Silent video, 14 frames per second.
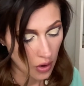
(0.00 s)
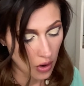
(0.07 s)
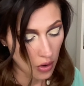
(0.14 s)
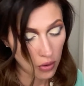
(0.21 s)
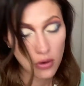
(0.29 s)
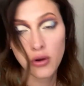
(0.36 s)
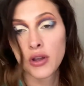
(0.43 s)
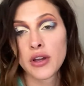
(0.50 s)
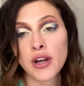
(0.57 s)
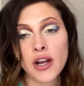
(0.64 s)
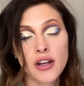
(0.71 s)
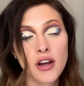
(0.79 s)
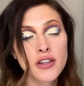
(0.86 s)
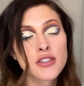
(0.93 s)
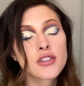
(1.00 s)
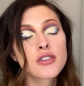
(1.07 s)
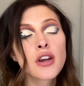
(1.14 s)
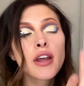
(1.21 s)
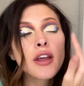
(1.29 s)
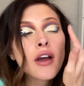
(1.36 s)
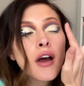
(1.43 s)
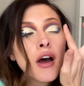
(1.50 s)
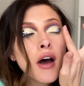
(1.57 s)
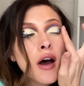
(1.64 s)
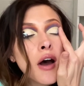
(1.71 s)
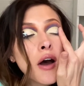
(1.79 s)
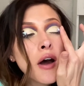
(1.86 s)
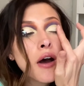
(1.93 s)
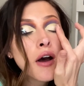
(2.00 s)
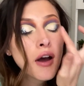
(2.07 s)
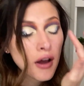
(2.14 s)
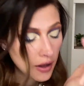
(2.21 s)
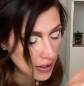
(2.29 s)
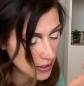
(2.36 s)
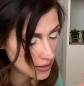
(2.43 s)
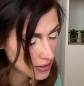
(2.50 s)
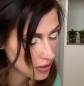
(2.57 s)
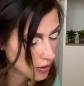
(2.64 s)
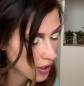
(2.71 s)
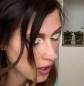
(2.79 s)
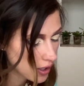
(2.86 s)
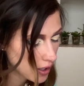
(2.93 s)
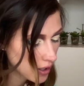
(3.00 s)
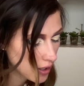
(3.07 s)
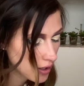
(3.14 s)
oh, you gotta concentrate. It's so hard.